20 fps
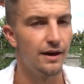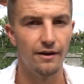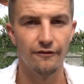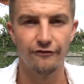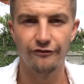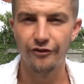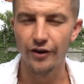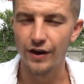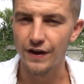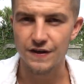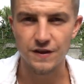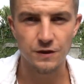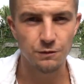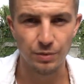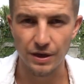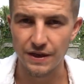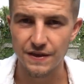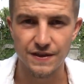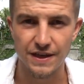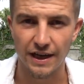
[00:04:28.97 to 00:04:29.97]
first
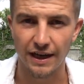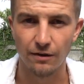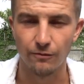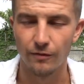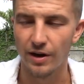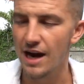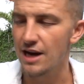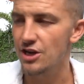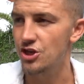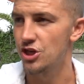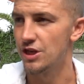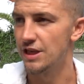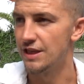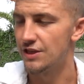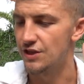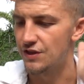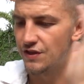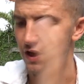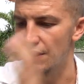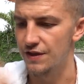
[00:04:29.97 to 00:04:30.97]
split-second reaction, he
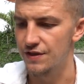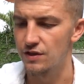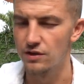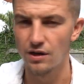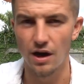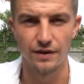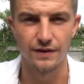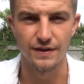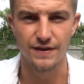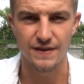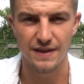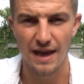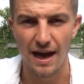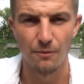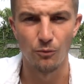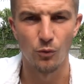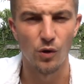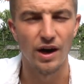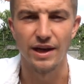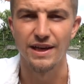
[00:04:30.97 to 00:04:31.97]
just doesn't
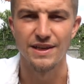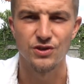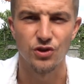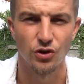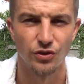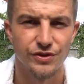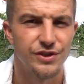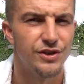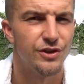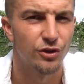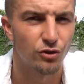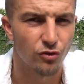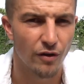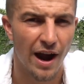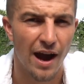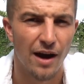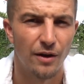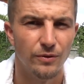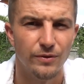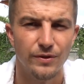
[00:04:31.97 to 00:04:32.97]
understand why he's gone to the
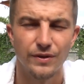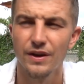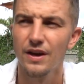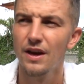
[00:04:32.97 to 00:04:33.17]
ground.